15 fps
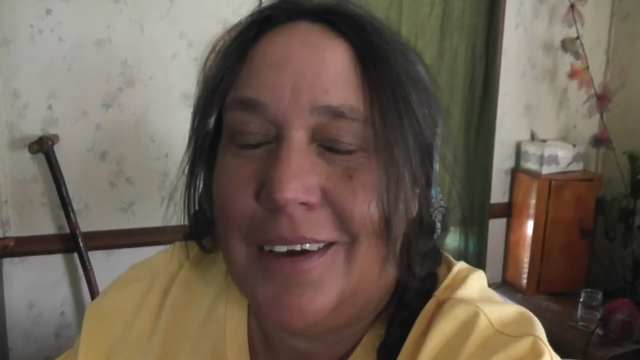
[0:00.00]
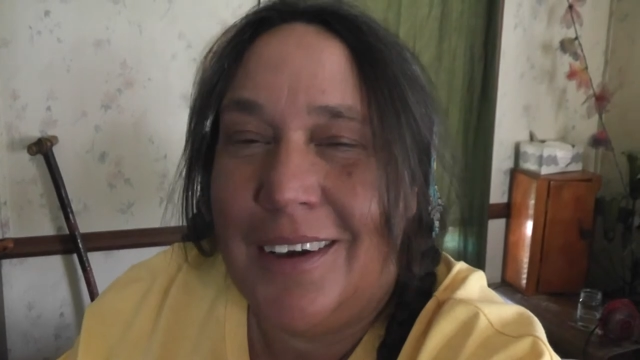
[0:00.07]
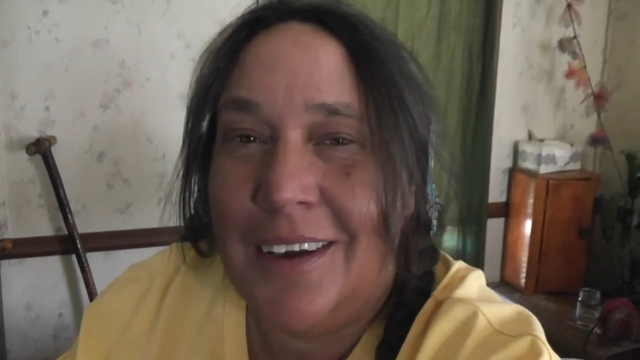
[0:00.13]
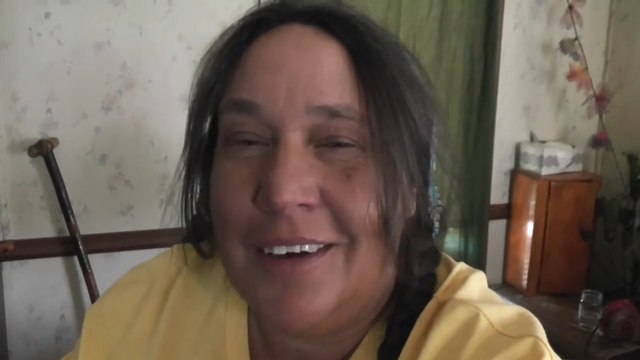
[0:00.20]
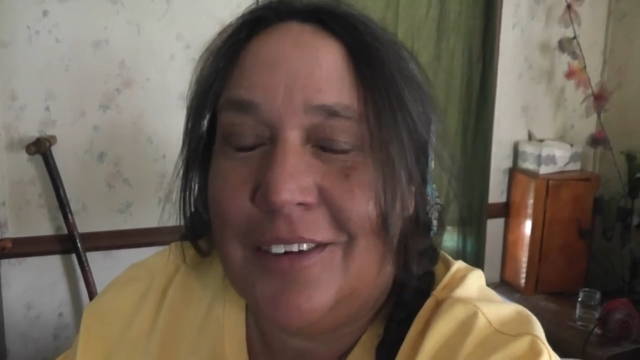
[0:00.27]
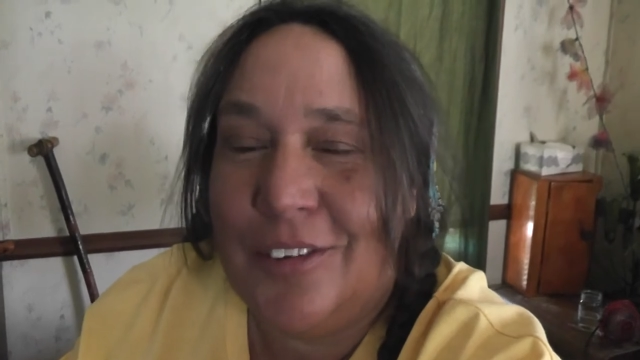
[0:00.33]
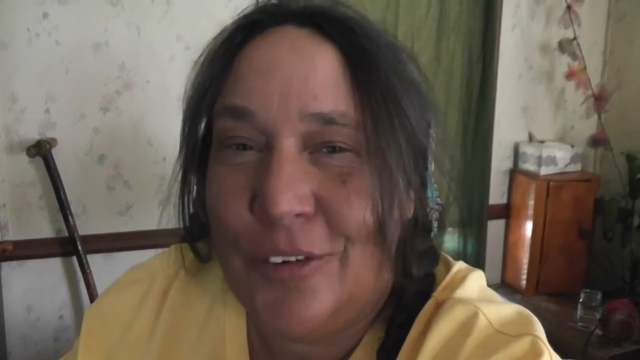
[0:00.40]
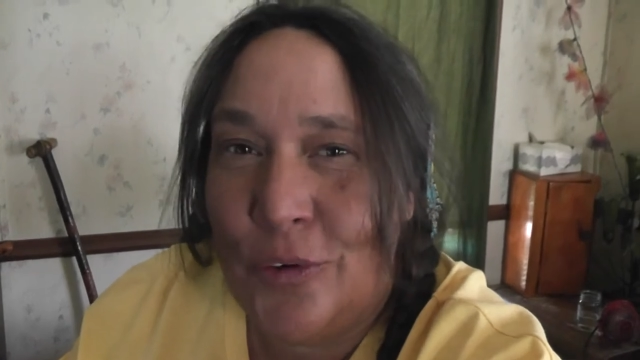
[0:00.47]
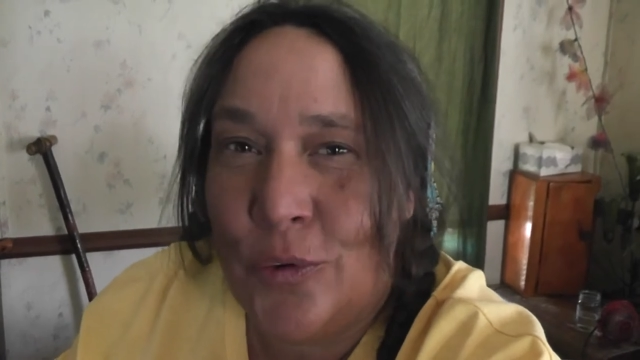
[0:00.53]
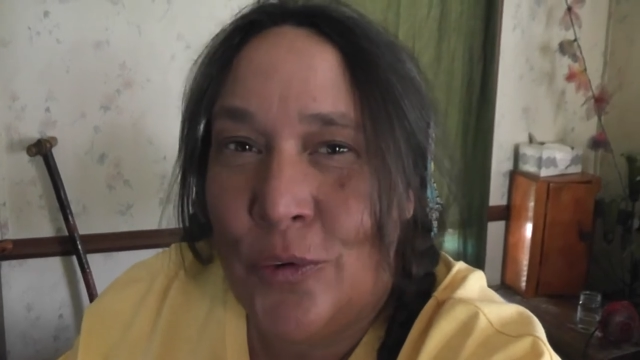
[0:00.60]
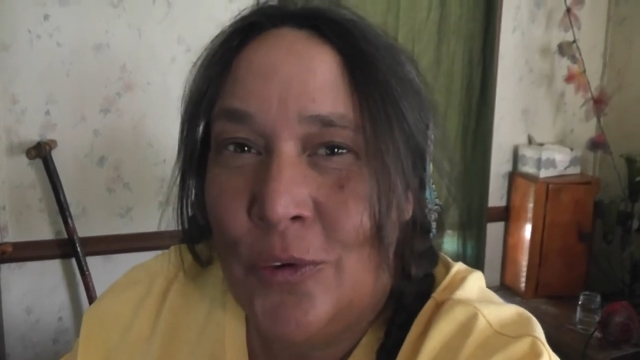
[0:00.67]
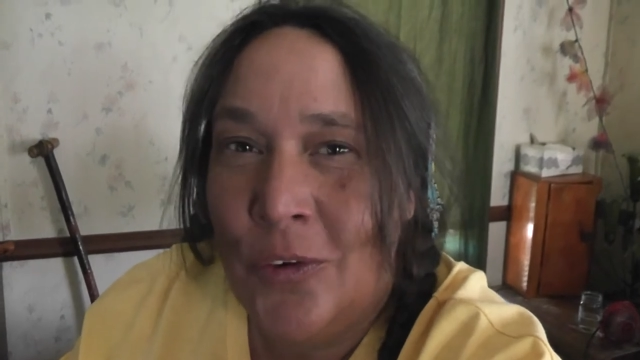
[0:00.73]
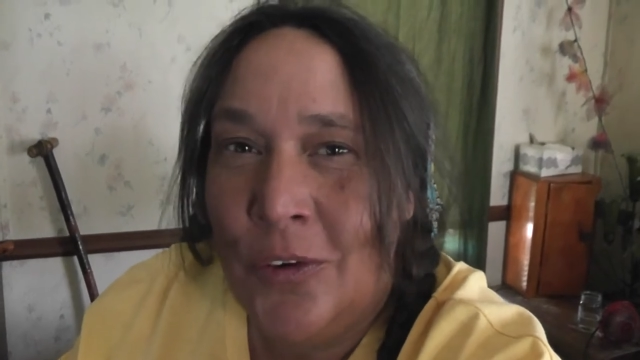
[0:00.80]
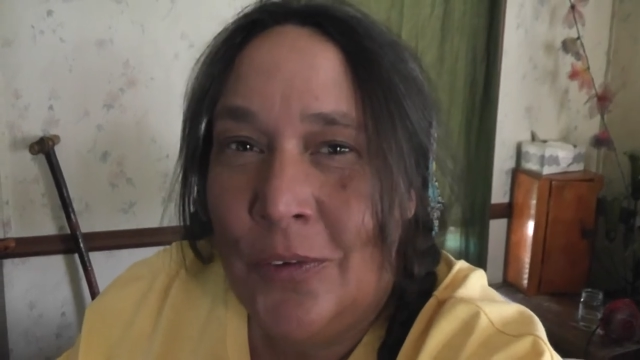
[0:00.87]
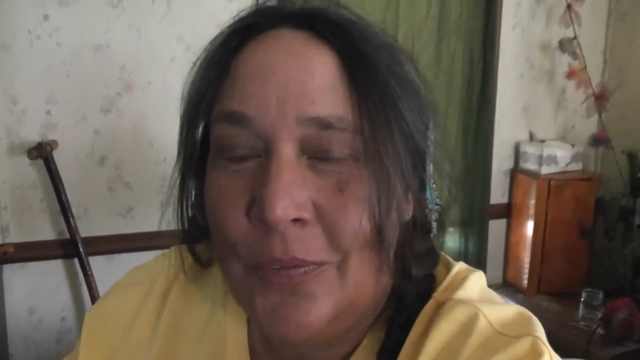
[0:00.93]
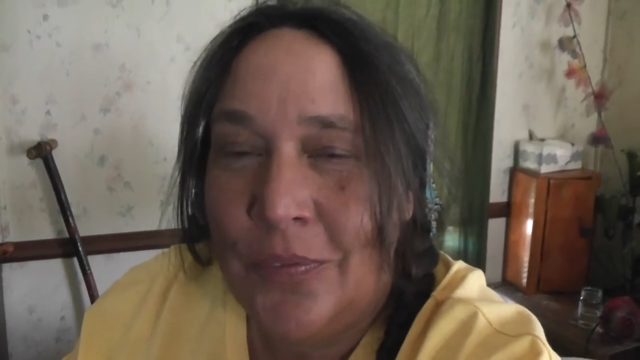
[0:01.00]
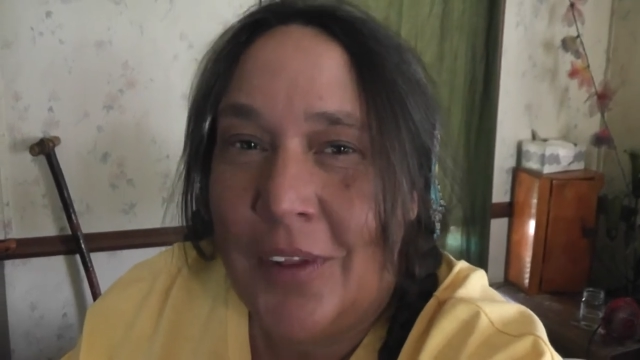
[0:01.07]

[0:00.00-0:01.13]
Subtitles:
at a school?